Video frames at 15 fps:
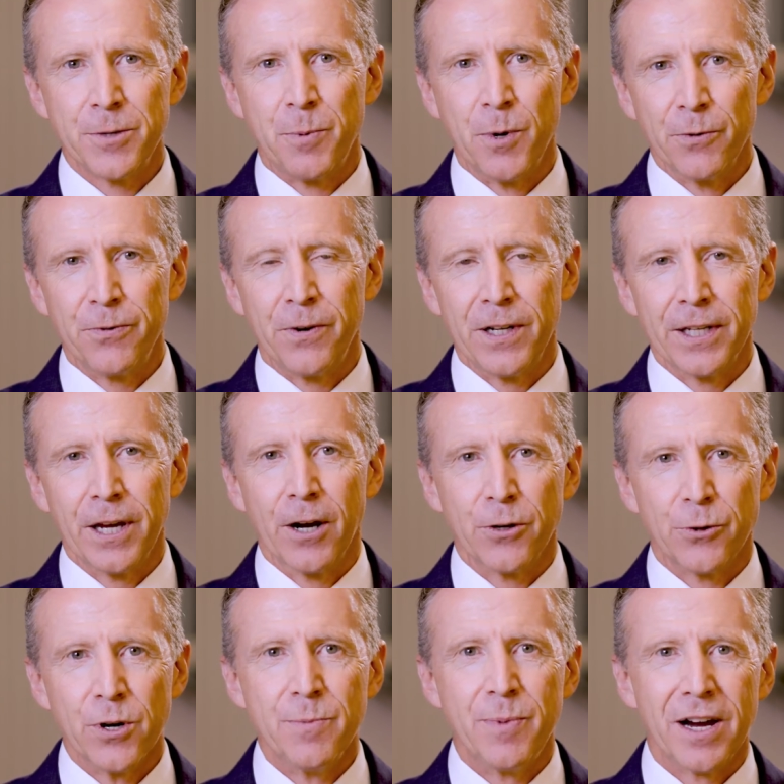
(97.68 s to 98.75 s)
portfolio
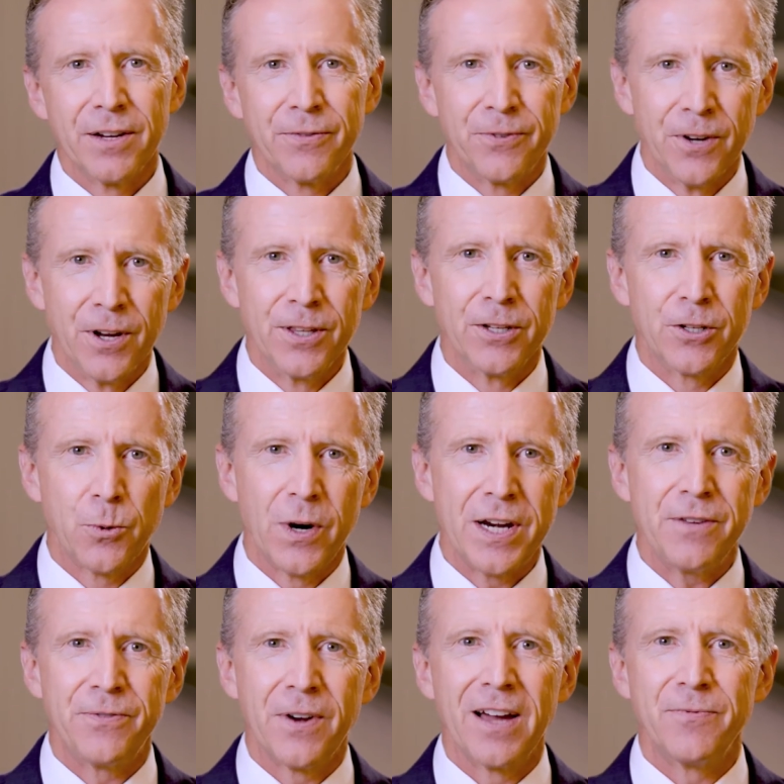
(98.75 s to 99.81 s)
grew by a further
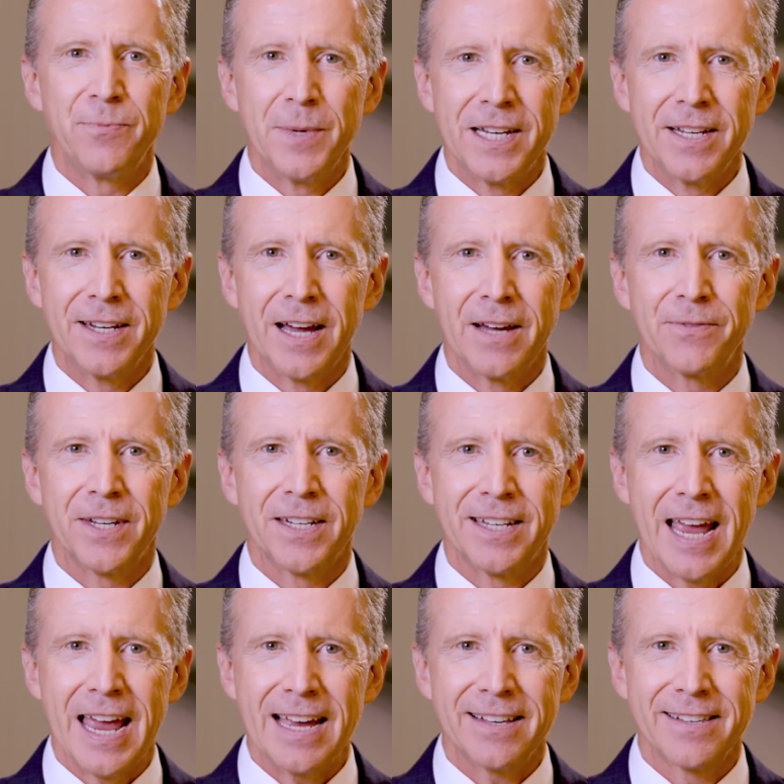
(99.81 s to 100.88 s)
$25 million after
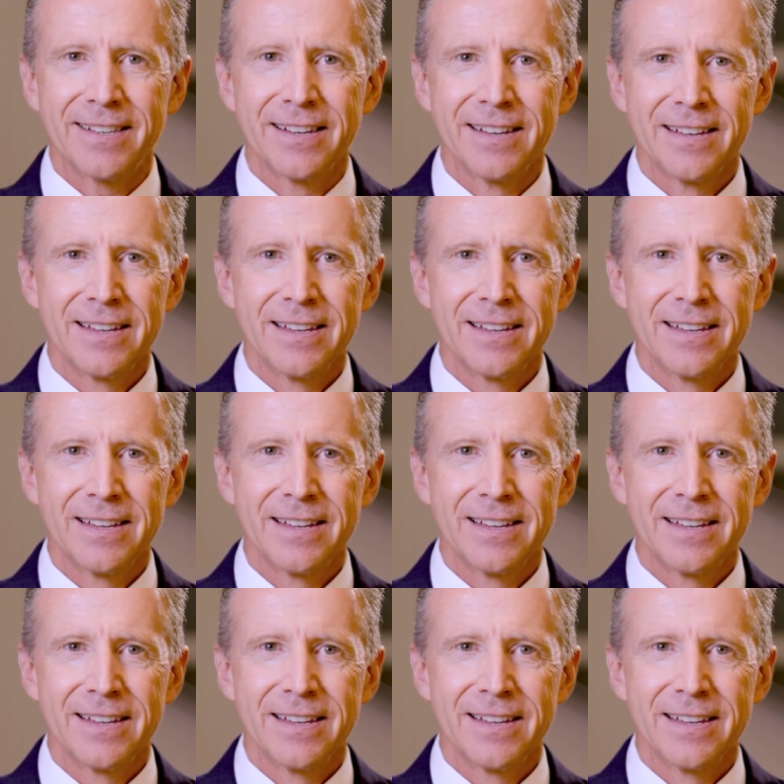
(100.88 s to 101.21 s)
tax